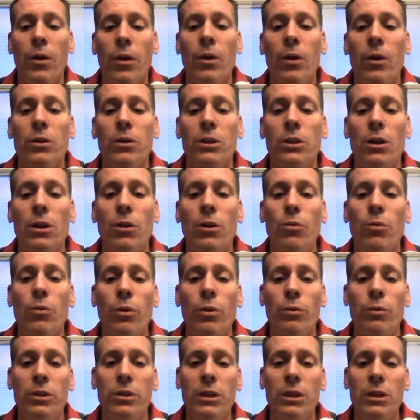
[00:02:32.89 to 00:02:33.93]
So
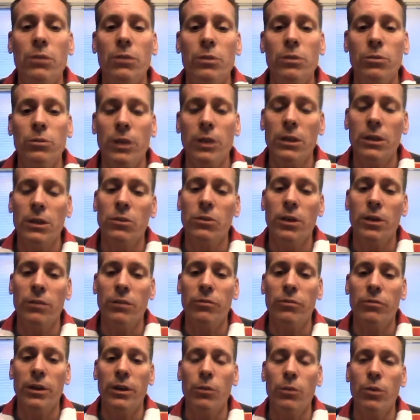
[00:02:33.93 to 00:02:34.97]
what we did was we had to try
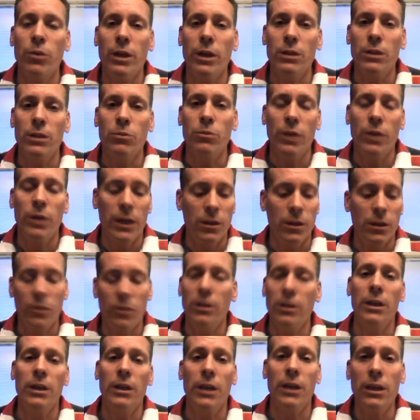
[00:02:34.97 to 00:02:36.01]
and find ways. We had
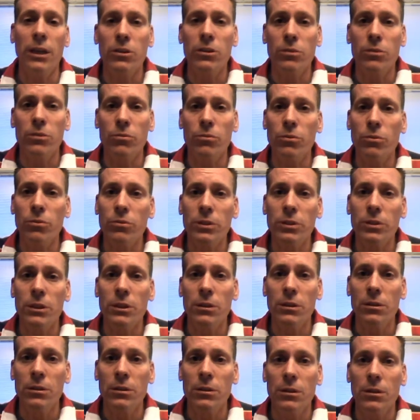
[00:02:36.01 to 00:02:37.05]
authentication rules
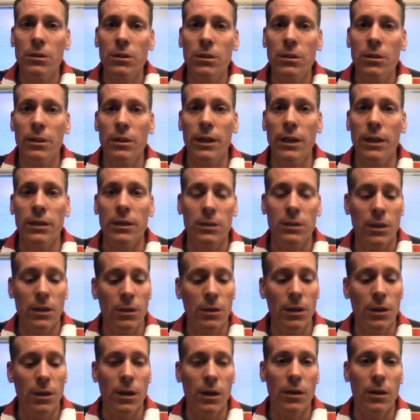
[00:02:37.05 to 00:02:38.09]
that
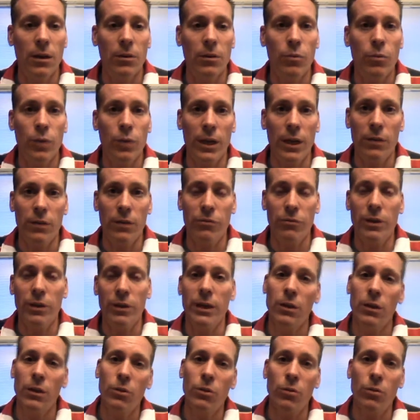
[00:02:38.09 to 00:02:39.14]
we had to find
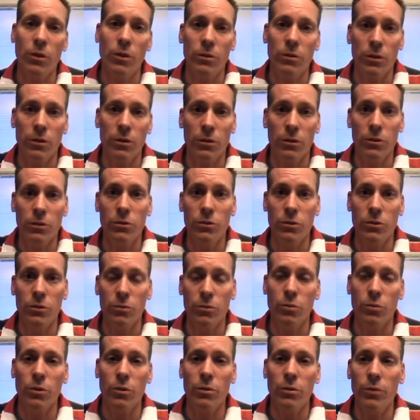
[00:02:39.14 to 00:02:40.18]
out who our users
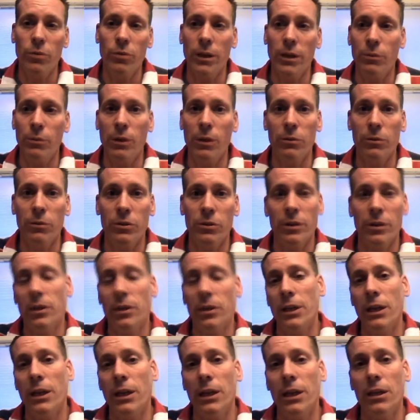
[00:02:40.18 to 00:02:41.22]
were. We had to be able to
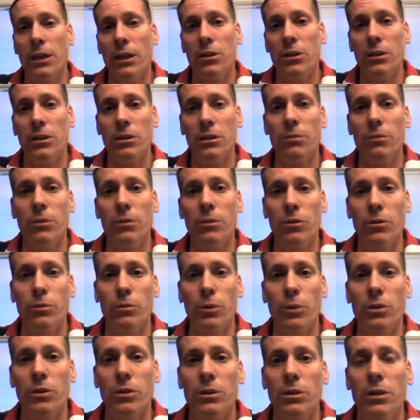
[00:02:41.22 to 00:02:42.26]
authenticate each
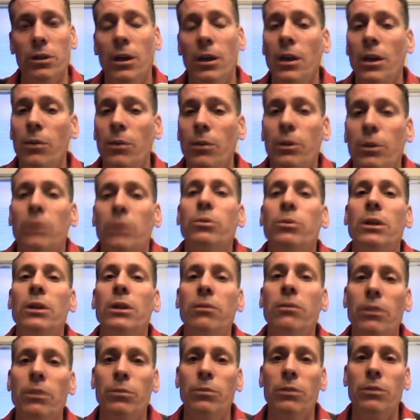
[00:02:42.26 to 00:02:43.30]
person because we
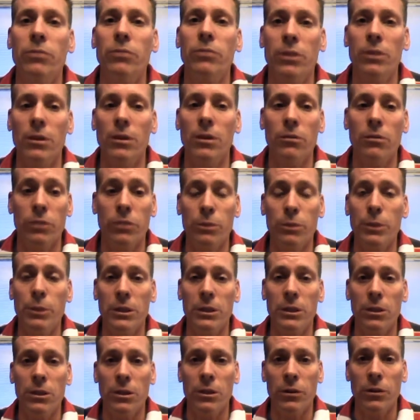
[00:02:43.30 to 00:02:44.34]
give them different deliveries
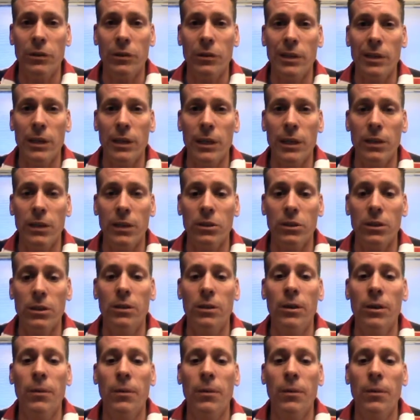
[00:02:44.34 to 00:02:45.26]
based on their authentication.